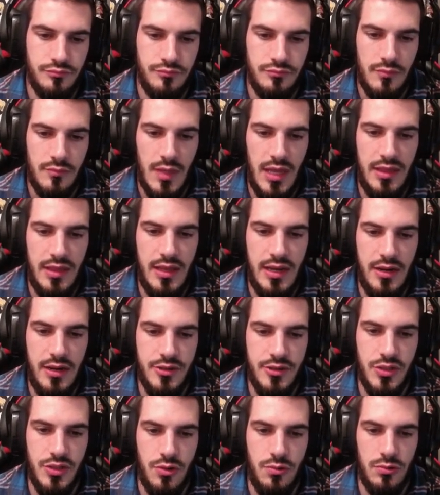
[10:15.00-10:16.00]
And then
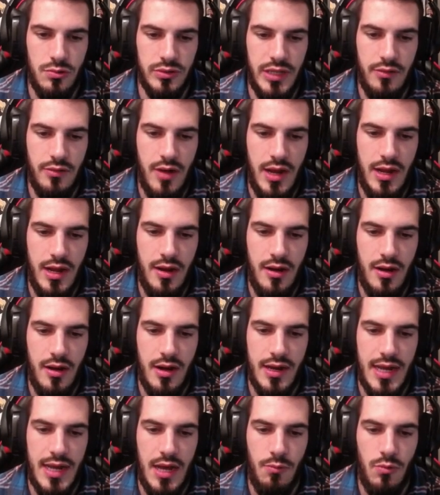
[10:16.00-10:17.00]
here's the cooldown right here.
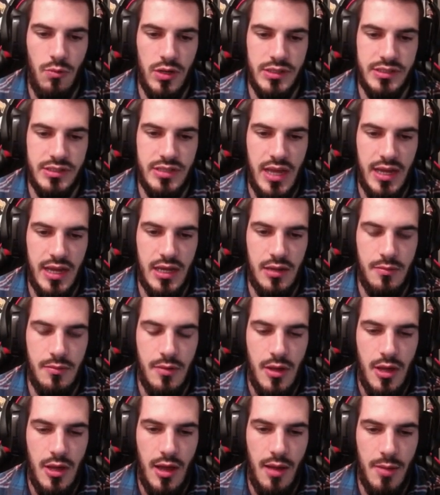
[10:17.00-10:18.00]
I got 1 second.
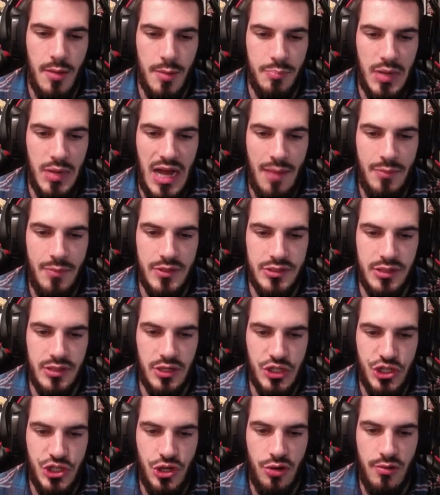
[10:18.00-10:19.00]
I'm gonna pop it. It's
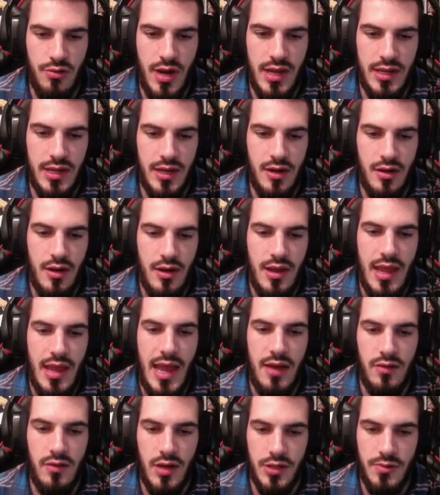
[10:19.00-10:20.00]
gonna show right here.
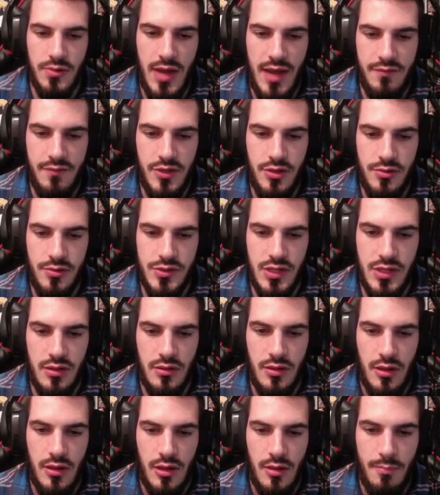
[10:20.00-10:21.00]
How long do I have to use it?
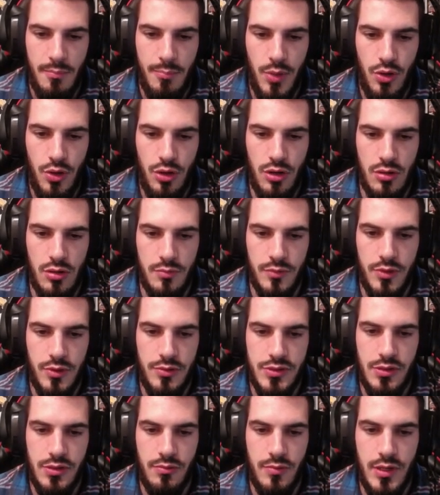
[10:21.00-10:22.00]
Boom.
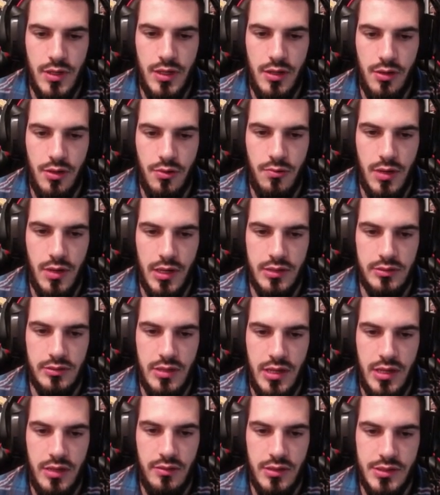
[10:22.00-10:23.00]
Use it real
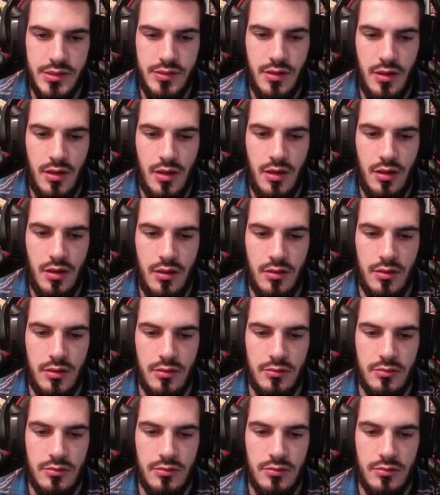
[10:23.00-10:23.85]
quickly. Let's go.